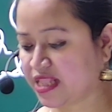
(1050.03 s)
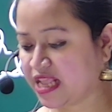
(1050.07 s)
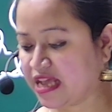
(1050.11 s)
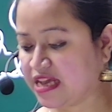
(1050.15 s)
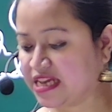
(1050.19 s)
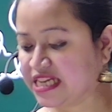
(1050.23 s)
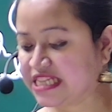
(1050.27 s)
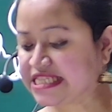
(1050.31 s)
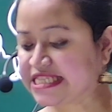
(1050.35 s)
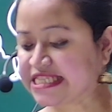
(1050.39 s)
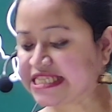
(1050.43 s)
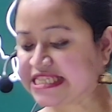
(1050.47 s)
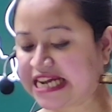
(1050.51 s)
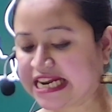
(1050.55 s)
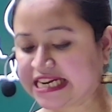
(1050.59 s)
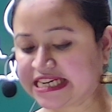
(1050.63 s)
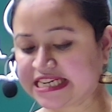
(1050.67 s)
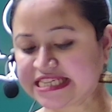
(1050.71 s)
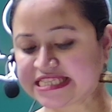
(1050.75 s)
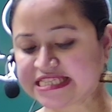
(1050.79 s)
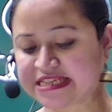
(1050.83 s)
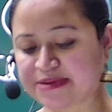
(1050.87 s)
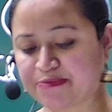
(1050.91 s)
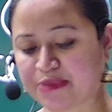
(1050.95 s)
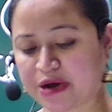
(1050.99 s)
It
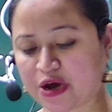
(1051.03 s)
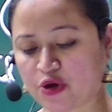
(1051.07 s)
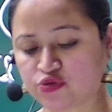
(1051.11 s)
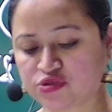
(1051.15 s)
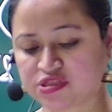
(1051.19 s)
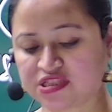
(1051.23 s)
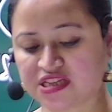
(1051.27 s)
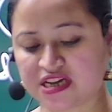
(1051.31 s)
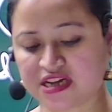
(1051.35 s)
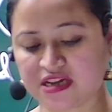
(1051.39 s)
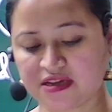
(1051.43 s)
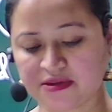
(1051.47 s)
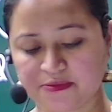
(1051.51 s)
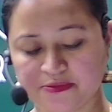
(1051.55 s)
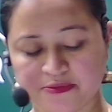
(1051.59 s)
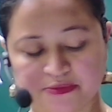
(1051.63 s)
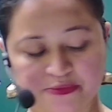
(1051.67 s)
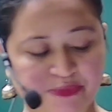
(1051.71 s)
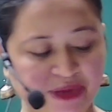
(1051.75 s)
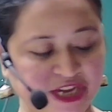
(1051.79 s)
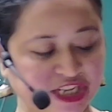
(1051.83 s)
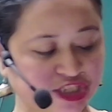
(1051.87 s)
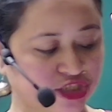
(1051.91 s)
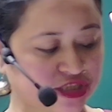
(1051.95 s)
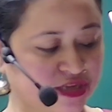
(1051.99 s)
studies about the,
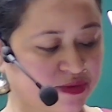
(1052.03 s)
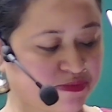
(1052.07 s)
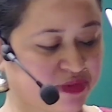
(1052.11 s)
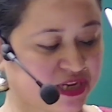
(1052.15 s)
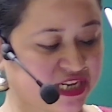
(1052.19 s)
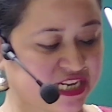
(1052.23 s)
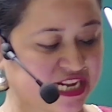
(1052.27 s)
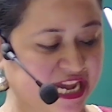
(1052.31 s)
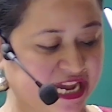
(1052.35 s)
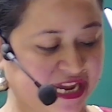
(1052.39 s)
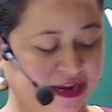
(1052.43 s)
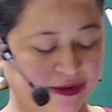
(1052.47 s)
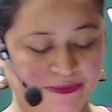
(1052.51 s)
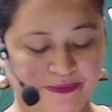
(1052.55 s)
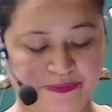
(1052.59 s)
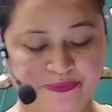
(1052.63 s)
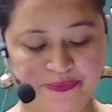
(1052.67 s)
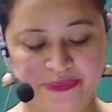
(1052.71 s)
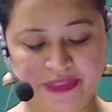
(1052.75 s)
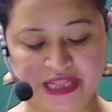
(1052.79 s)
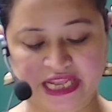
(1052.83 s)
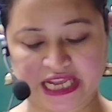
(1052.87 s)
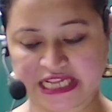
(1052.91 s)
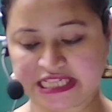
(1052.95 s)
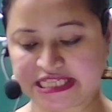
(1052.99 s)
page number 9,
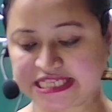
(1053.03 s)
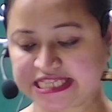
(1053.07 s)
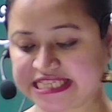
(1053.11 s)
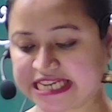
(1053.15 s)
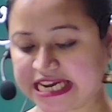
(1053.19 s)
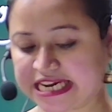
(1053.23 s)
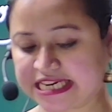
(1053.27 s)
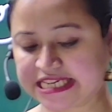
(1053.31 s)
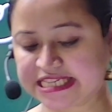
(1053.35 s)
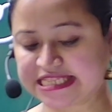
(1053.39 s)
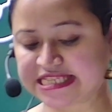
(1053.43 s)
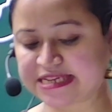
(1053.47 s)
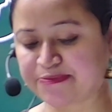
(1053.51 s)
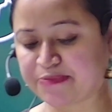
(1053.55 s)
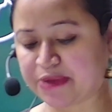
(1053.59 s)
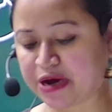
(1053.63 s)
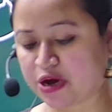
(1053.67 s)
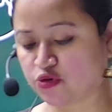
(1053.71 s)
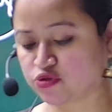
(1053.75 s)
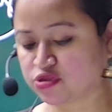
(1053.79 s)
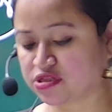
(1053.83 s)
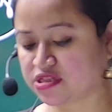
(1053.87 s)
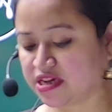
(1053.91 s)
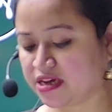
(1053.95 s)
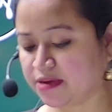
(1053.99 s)
it studies
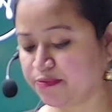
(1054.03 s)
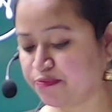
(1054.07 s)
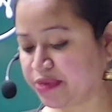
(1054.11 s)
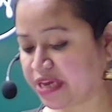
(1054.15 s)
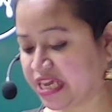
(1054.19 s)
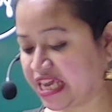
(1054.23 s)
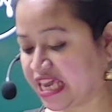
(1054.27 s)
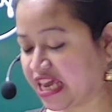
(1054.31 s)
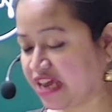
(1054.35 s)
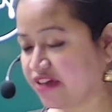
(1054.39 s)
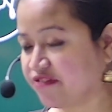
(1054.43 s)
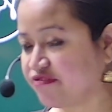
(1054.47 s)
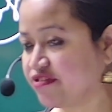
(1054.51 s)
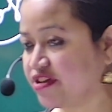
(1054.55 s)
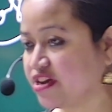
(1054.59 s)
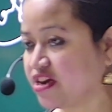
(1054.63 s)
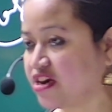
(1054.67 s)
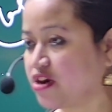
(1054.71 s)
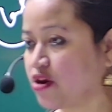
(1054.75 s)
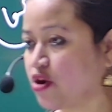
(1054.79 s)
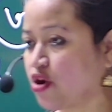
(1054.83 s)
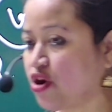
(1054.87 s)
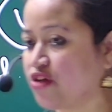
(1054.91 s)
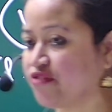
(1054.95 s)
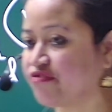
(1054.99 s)
about the behavior
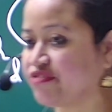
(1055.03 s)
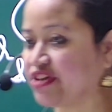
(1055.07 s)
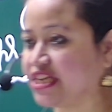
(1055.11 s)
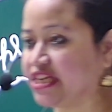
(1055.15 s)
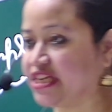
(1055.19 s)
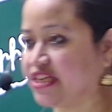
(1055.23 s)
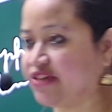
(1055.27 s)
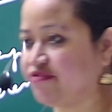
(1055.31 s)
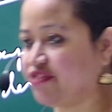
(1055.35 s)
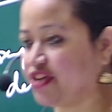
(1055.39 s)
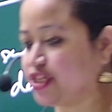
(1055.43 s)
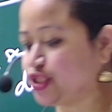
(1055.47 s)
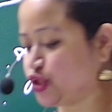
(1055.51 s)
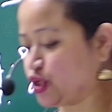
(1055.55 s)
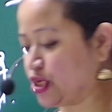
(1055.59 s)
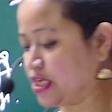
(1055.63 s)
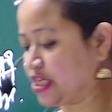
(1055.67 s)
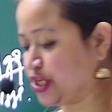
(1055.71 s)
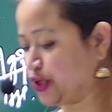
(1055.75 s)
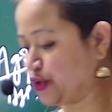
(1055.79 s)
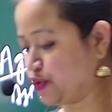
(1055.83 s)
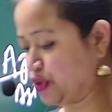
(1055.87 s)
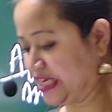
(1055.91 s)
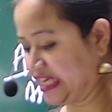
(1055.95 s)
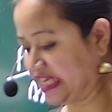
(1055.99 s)
of individual
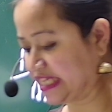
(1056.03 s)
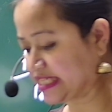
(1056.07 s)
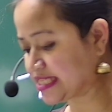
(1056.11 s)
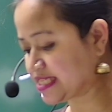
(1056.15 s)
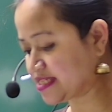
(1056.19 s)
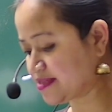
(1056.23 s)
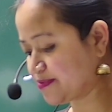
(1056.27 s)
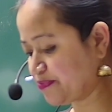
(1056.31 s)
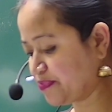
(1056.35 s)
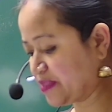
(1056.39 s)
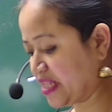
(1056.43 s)
units.